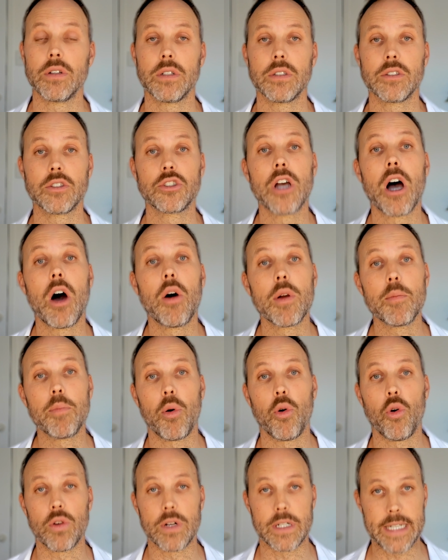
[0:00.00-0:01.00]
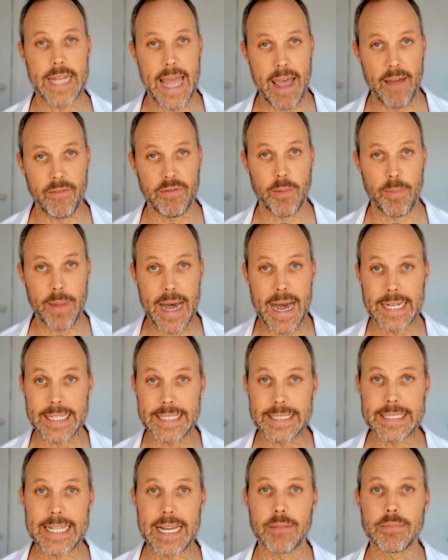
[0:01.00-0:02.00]
So important to have the
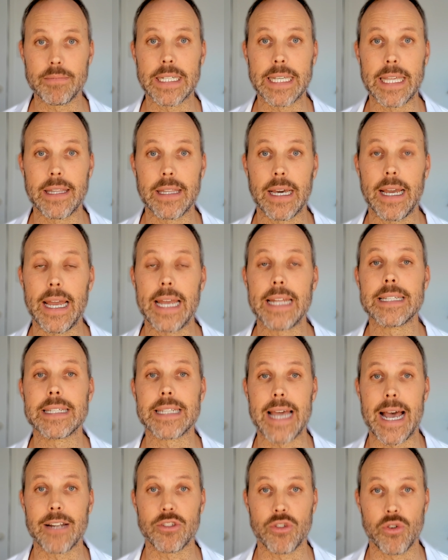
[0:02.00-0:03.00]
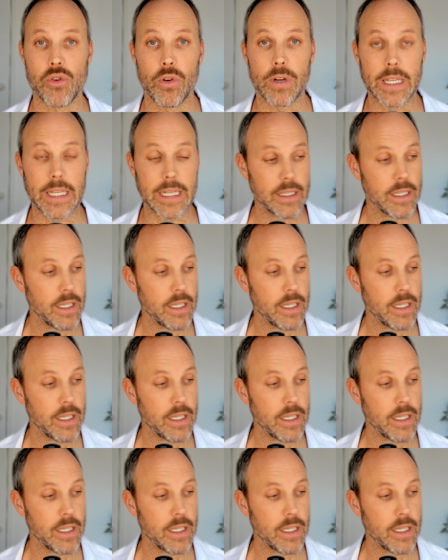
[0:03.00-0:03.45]
parties come together and start talking.